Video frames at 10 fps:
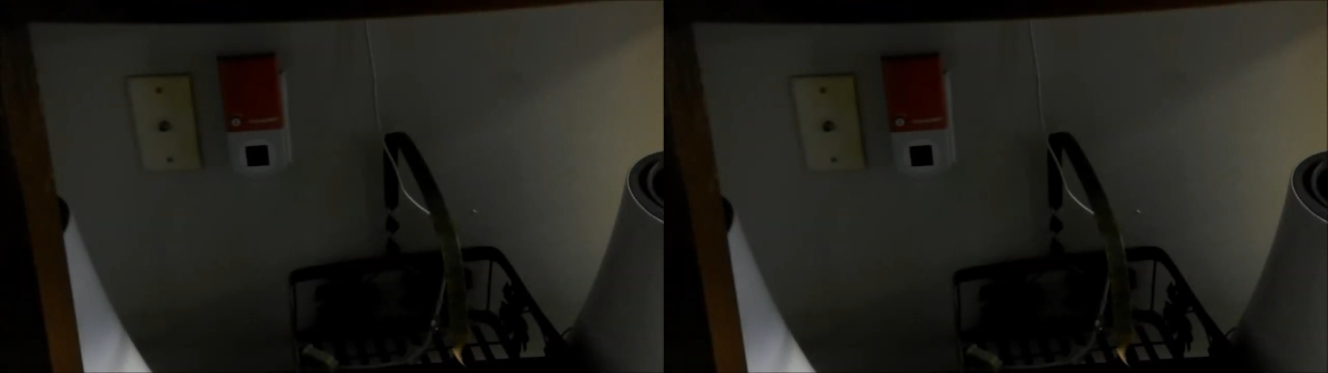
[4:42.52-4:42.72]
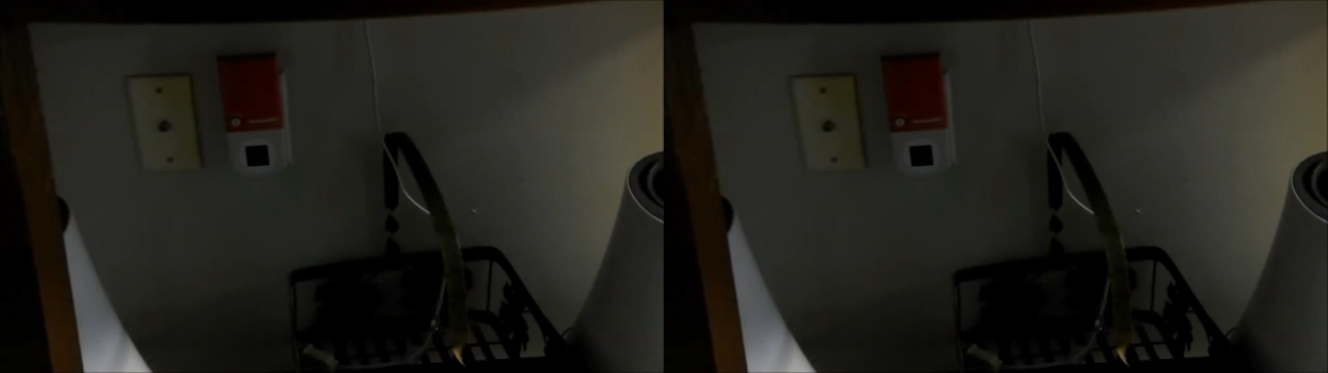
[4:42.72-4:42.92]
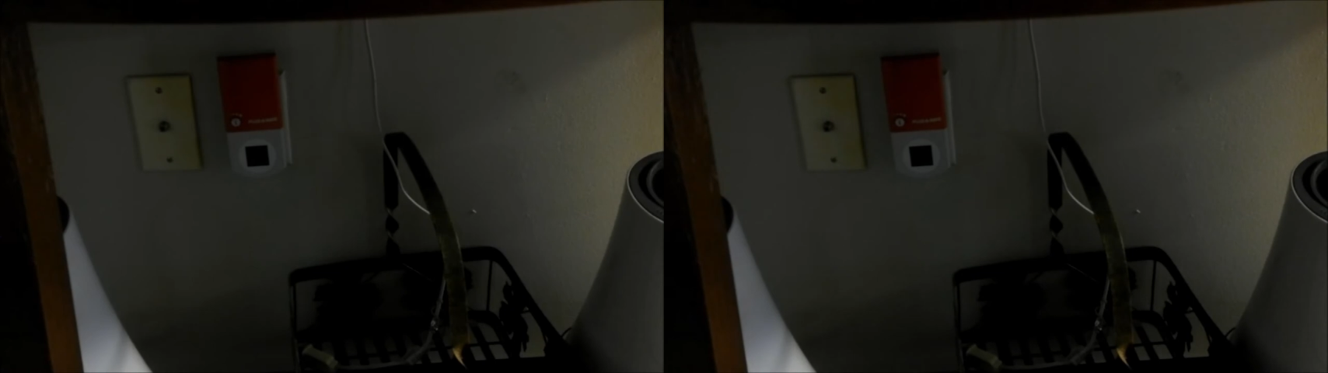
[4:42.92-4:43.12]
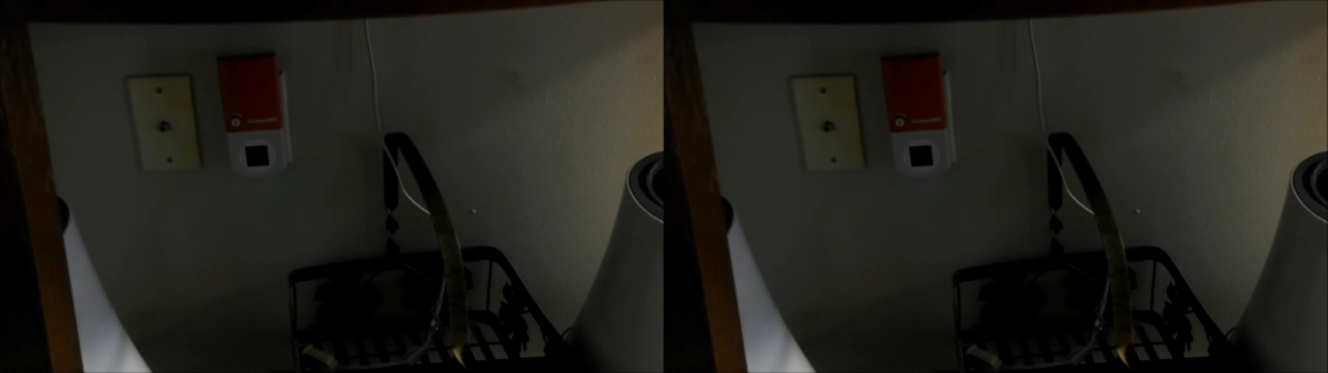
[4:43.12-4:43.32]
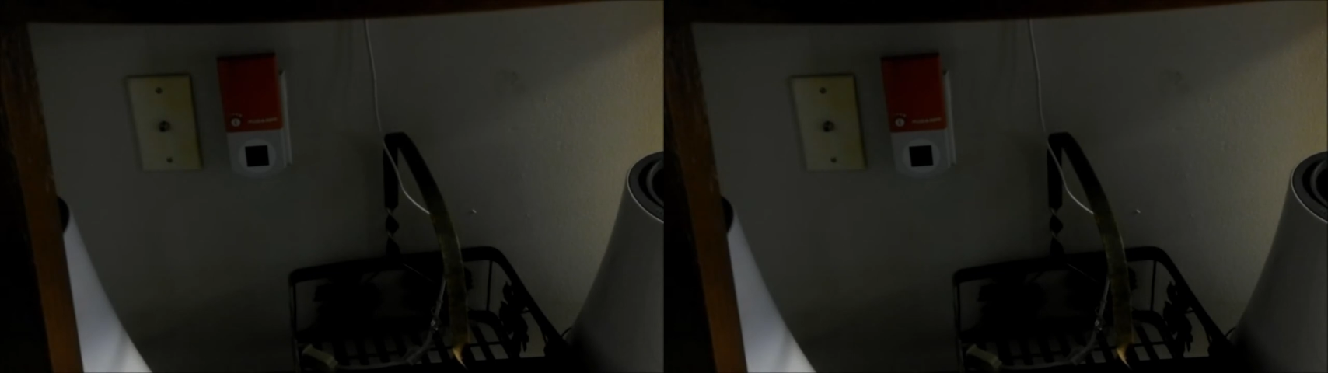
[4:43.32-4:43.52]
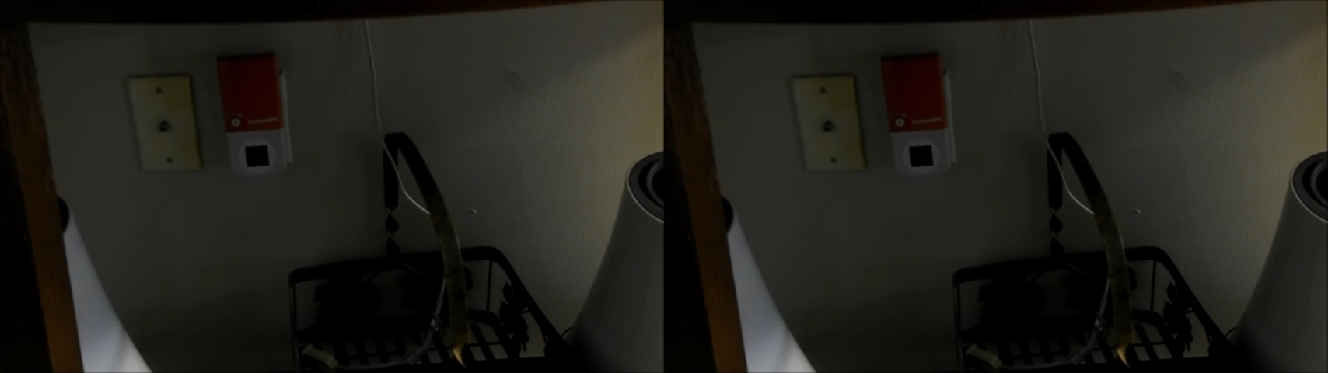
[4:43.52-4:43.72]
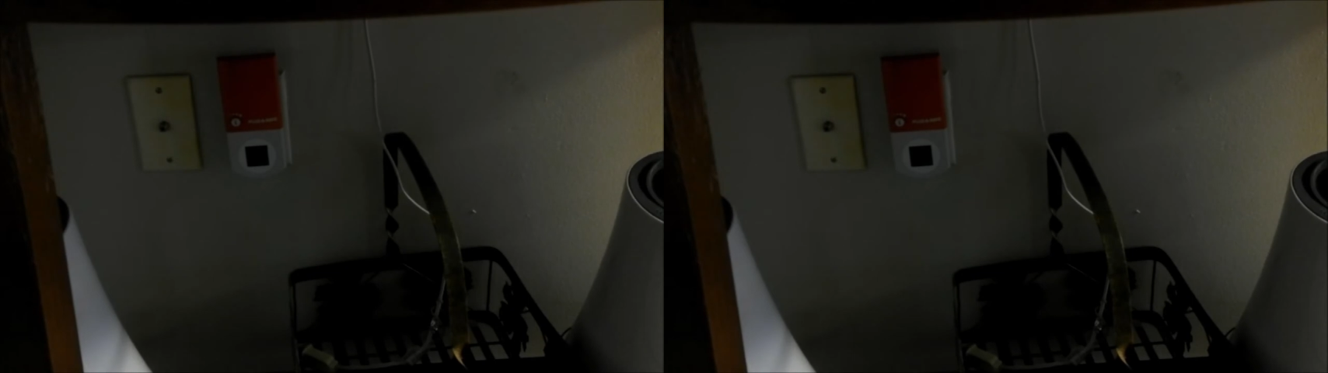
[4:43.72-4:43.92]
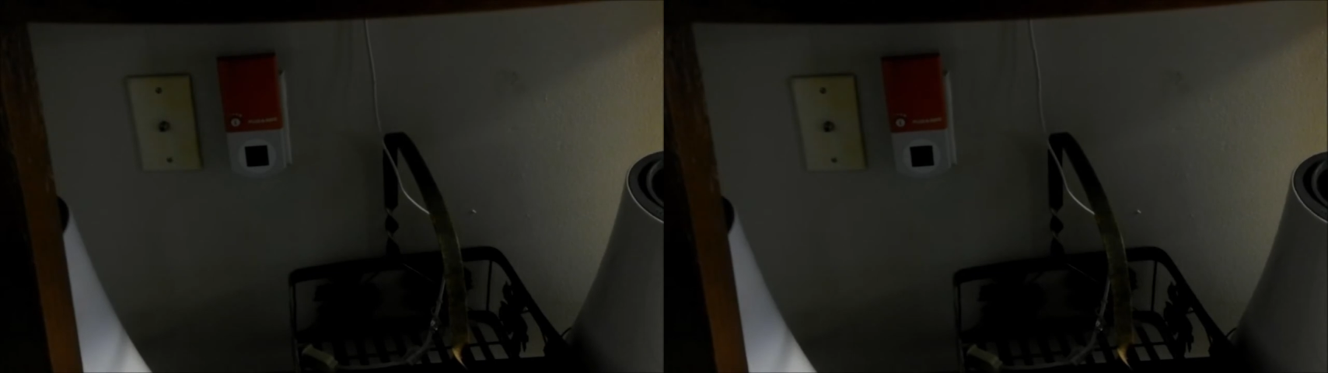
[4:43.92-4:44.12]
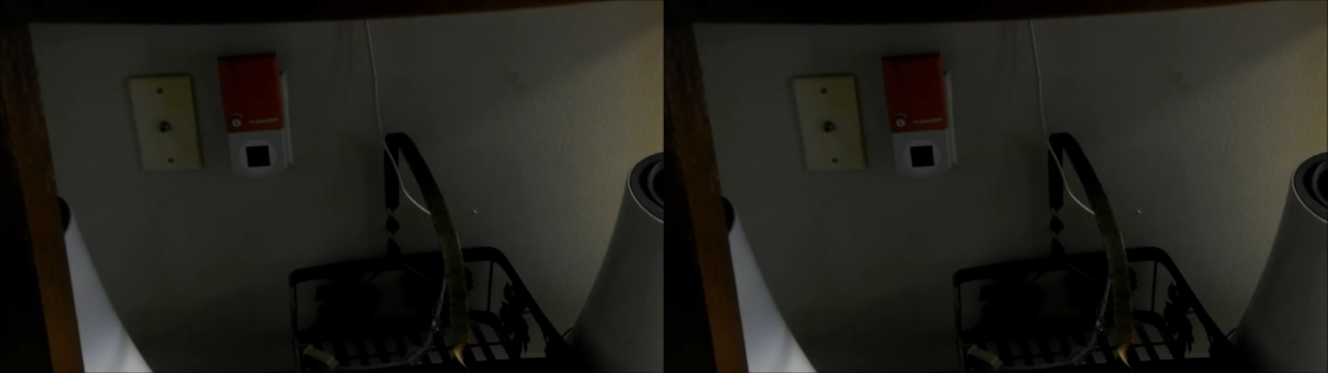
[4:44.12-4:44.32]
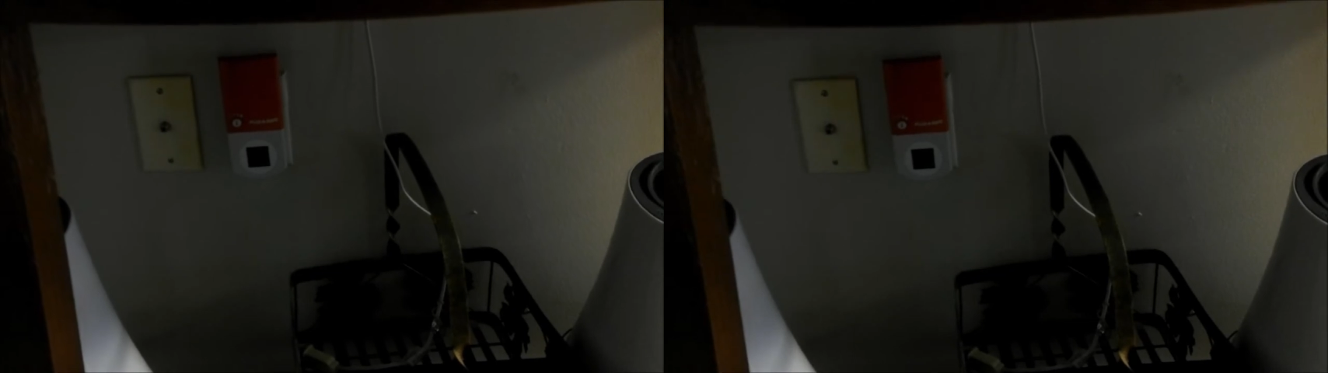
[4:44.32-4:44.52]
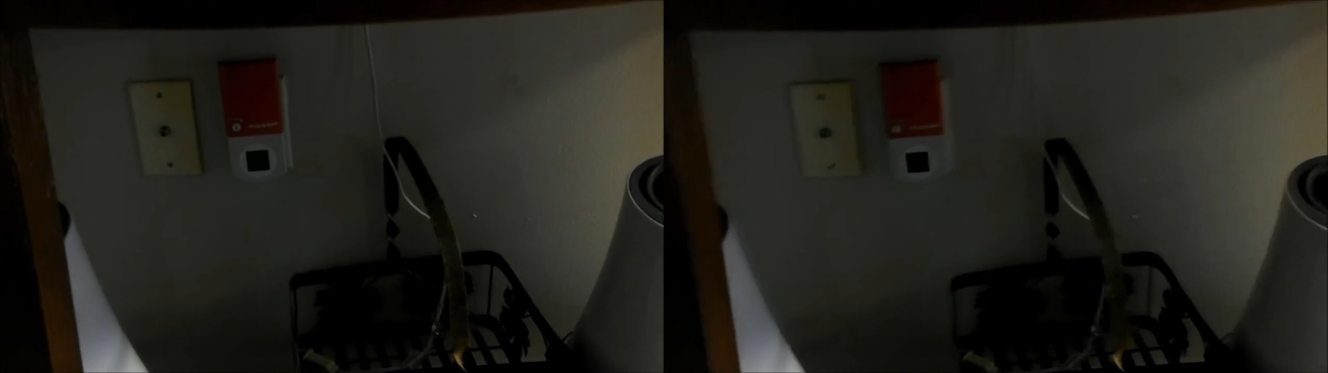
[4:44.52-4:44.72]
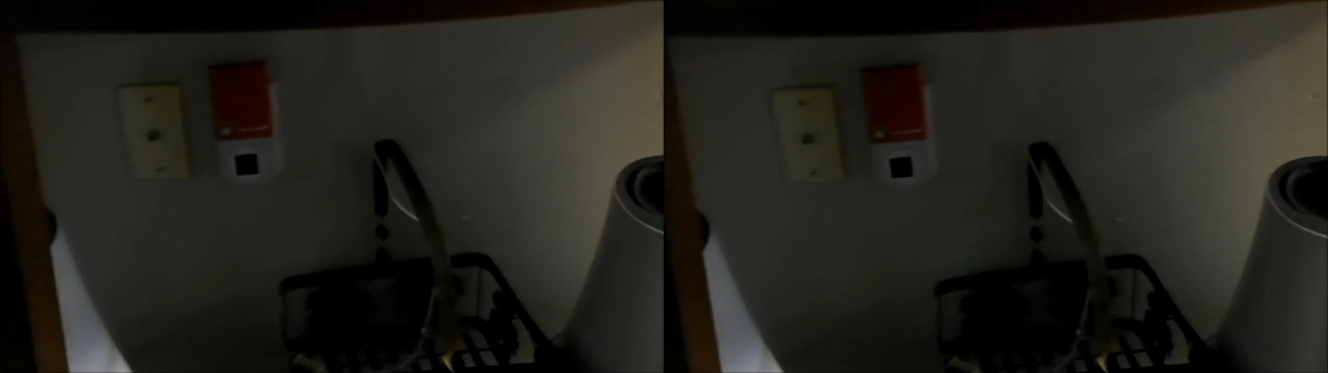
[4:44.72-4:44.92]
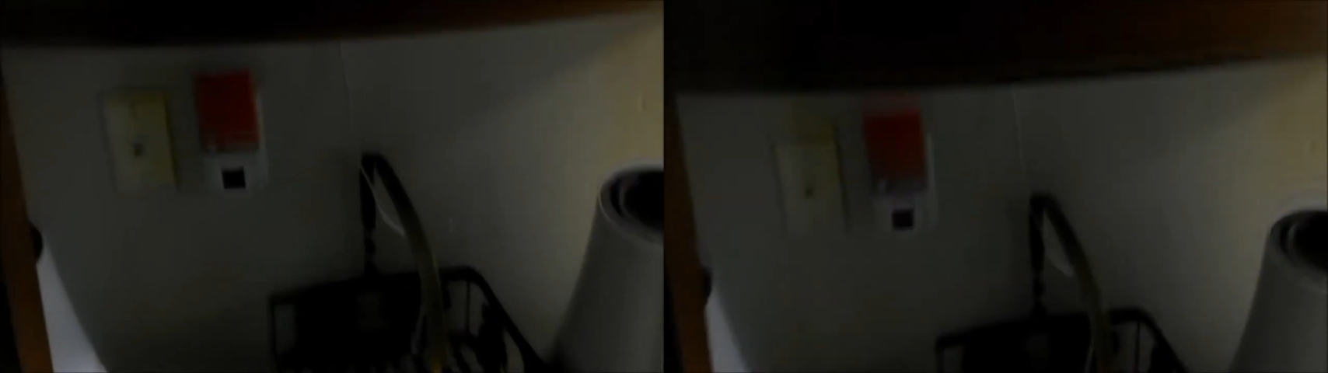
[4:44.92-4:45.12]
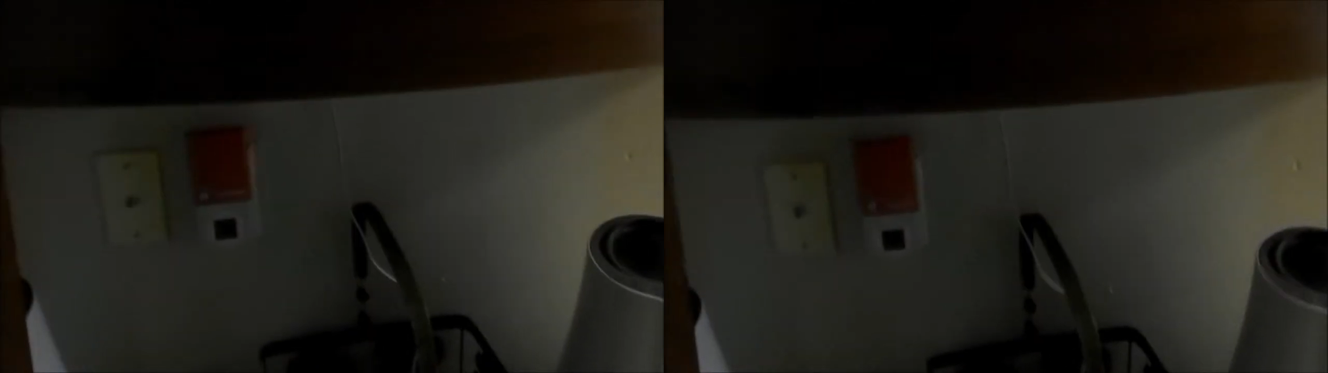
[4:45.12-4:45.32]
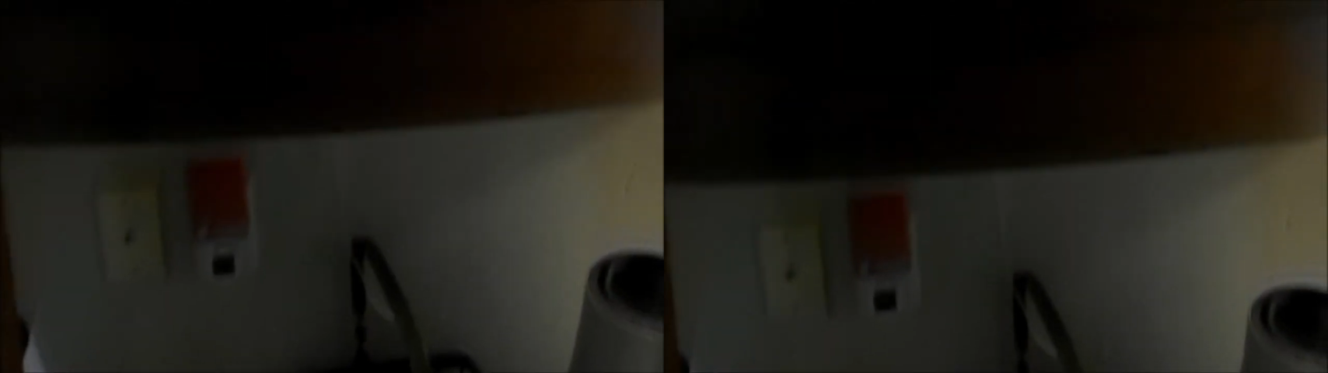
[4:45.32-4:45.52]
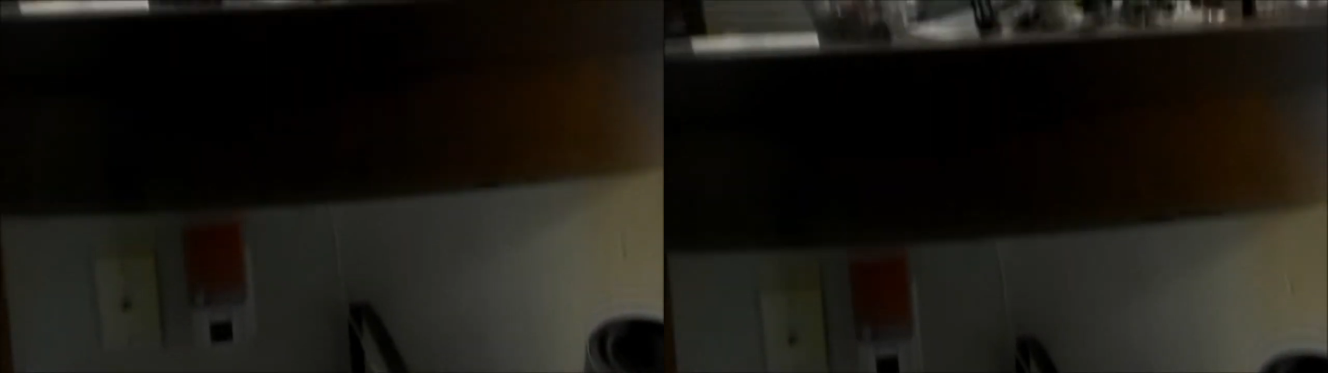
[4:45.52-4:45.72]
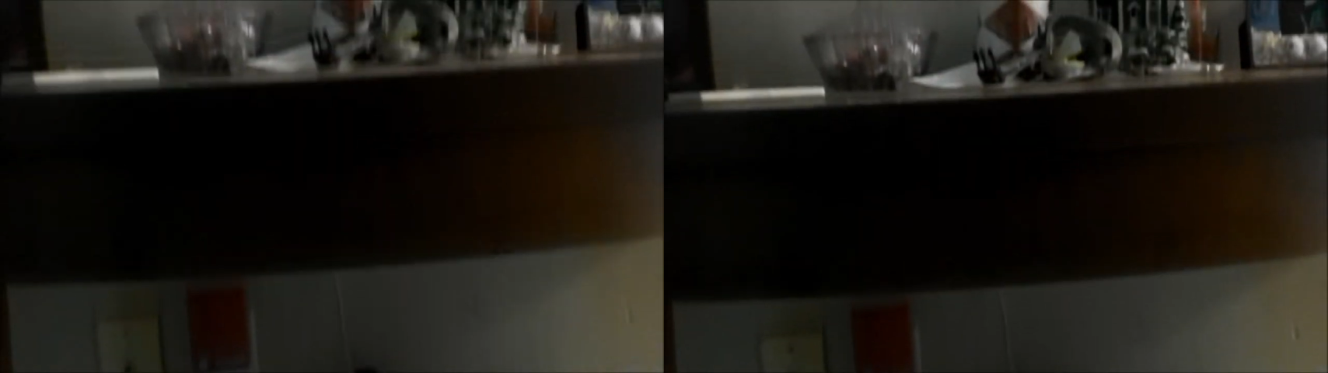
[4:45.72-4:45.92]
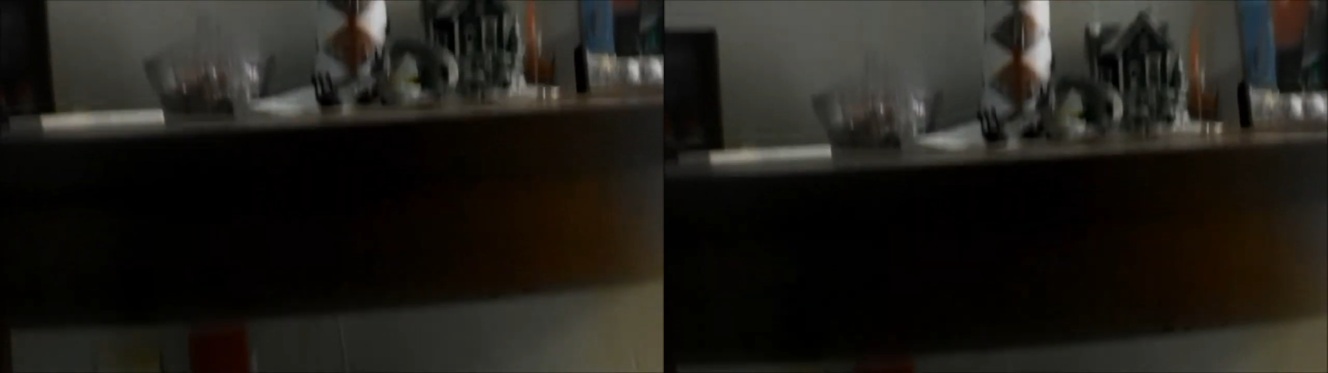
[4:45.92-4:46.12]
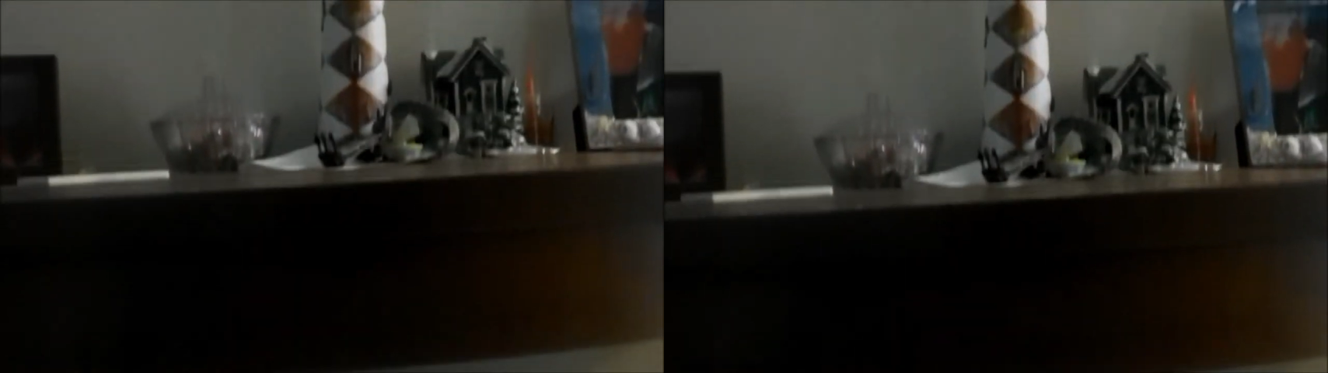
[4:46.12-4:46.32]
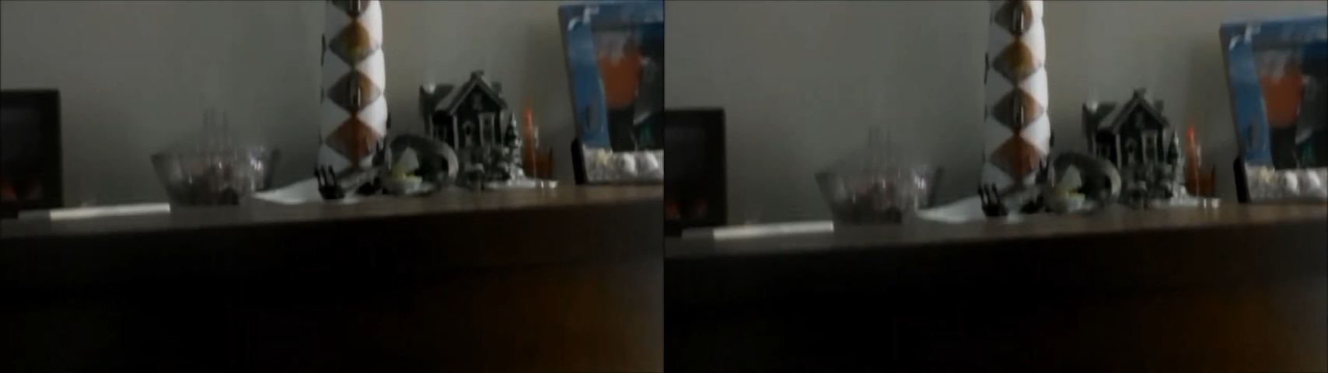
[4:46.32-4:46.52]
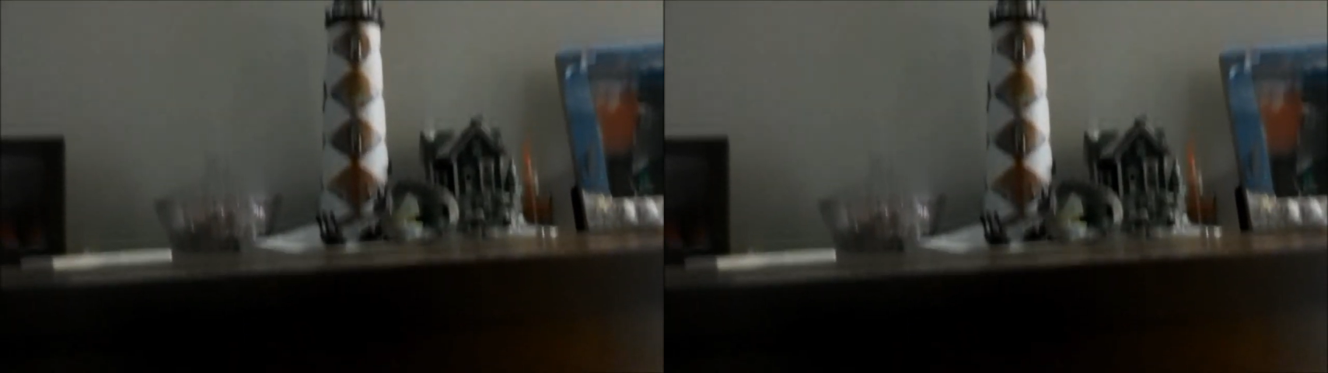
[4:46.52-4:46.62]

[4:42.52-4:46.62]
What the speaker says: (no speaker visible)